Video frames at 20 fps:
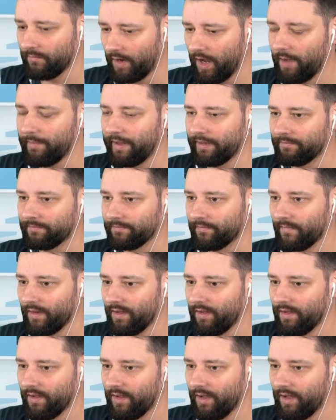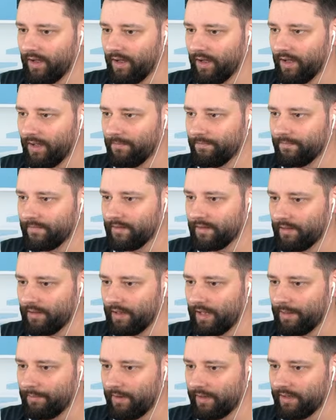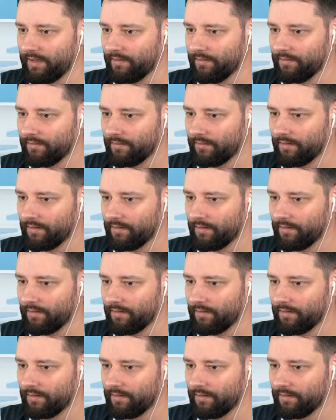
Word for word: Right, I'm in. Uh, am I in?